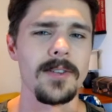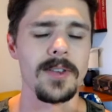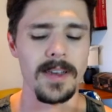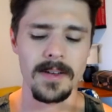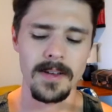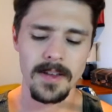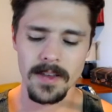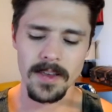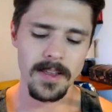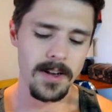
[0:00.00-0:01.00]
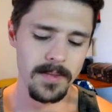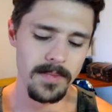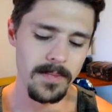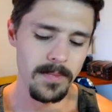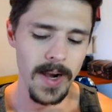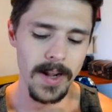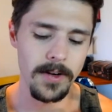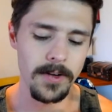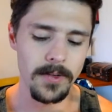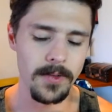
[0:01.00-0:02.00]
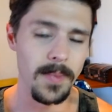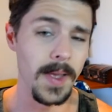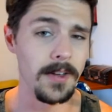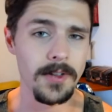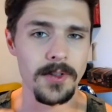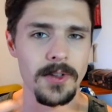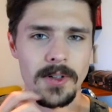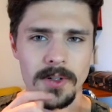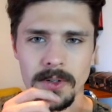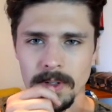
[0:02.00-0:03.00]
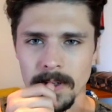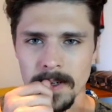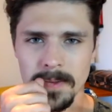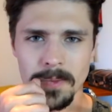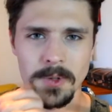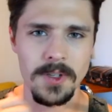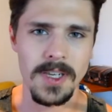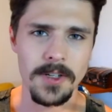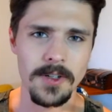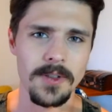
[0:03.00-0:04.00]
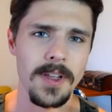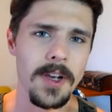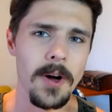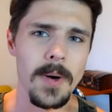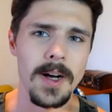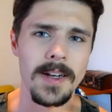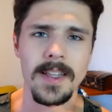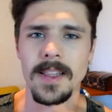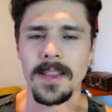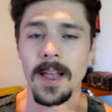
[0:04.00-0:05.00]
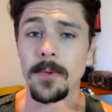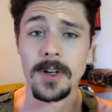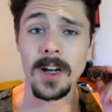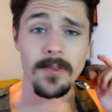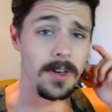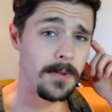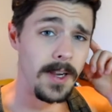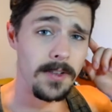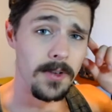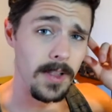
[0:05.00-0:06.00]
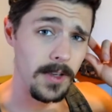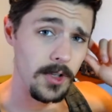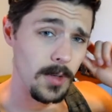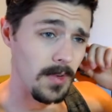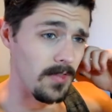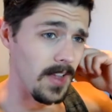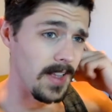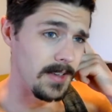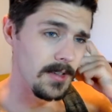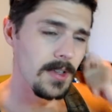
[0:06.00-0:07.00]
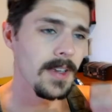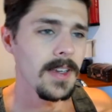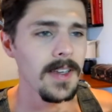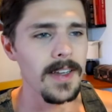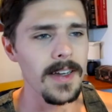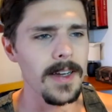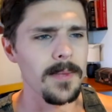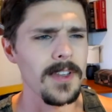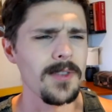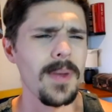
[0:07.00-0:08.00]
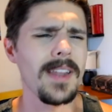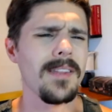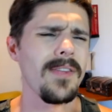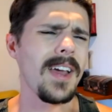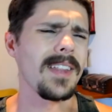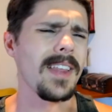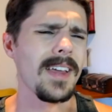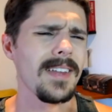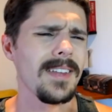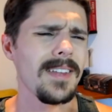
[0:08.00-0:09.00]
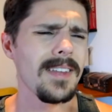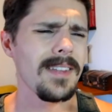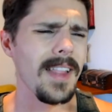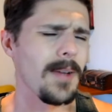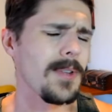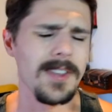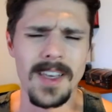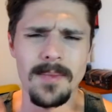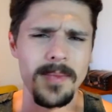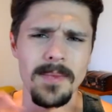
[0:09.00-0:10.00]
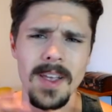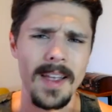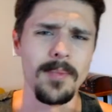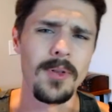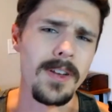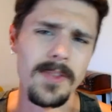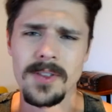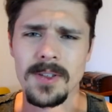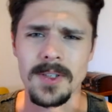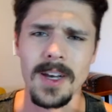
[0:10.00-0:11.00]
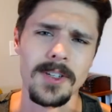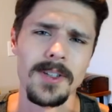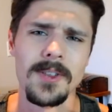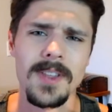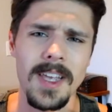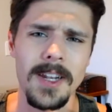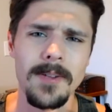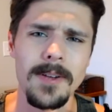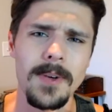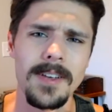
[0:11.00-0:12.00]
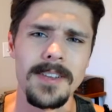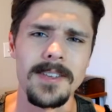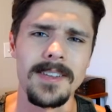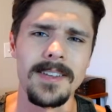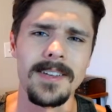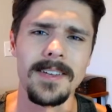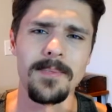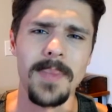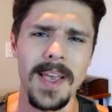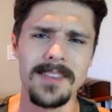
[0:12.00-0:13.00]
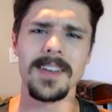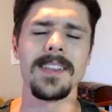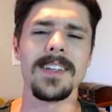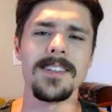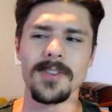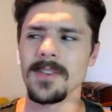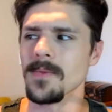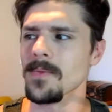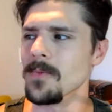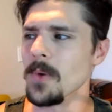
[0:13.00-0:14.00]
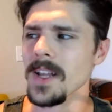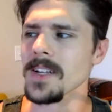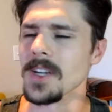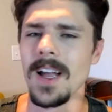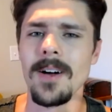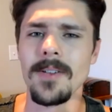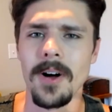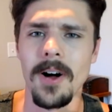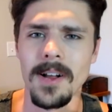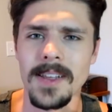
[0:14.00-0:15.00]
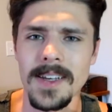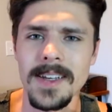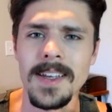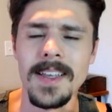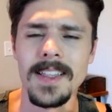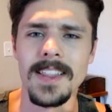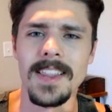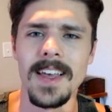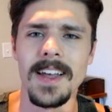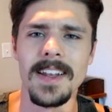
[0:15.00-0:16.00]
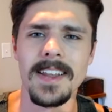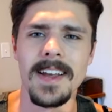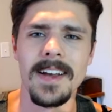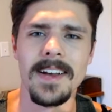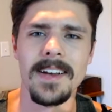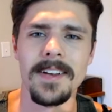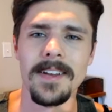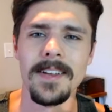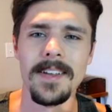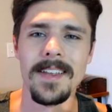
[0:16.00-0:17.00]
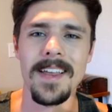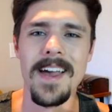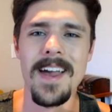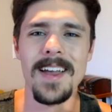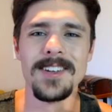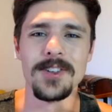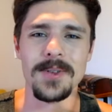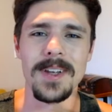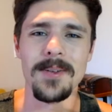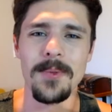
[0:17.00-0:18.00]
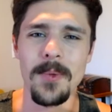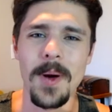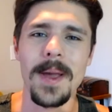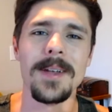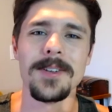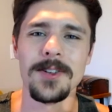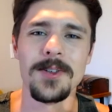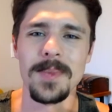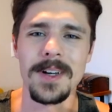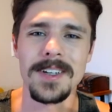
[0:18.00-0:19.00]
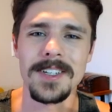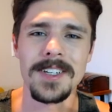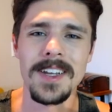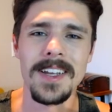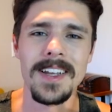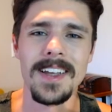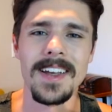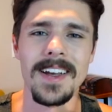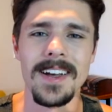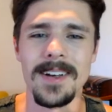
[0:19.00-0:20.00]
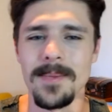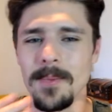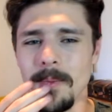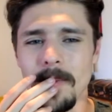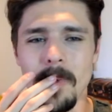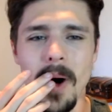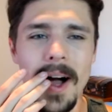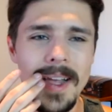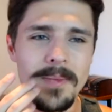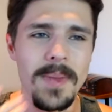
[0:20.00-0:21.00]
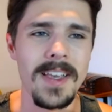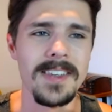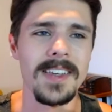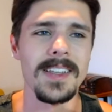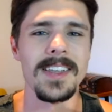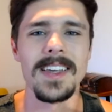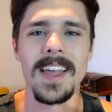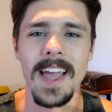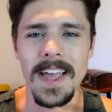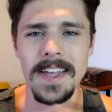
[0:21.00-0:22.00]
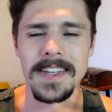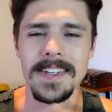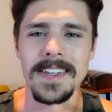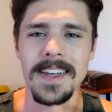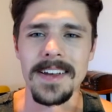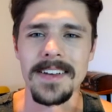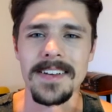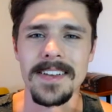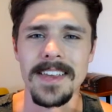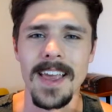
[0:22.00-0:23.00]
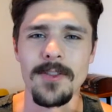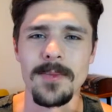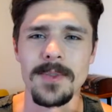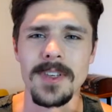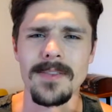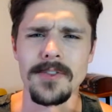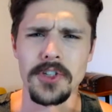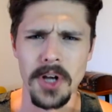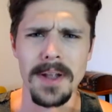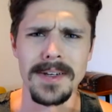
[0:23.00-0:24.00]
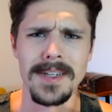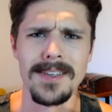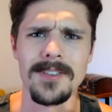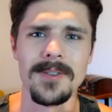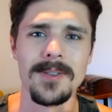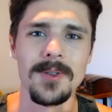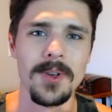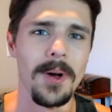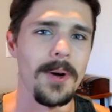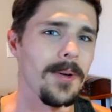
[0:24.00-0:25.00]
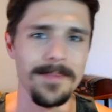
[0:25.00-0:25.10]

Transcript: like, you know, minor or major surgical procedures that go on, and then, like, recovery rates are, like, super fast, despite the fact that, like we said in previous discussions, that Henry was basically just a raging alcoholic that drank way too much wine, basically, and gave himself jaundice. So,